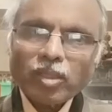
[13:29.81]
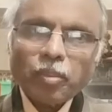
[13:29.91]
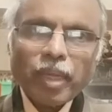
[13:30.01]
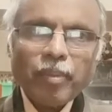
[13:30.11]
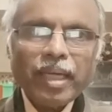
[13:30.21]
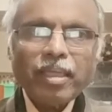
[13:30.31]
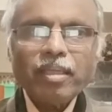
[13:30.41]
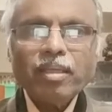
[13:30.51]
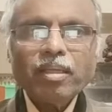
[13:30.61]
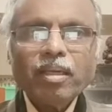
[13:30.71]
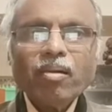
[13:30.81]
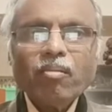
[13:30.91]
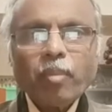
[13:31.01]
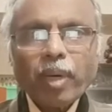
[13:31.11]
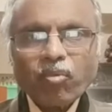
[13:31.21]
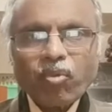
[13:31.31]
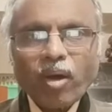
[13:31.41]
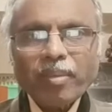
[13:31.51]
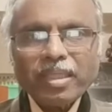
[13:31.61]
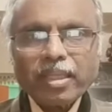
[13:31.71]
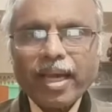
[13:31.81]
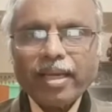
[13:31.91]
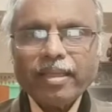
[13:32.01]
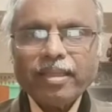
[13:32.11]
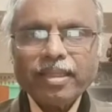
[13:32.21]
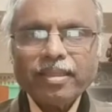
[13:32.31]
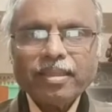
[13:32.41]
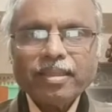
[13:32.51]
payment, performance guarantees,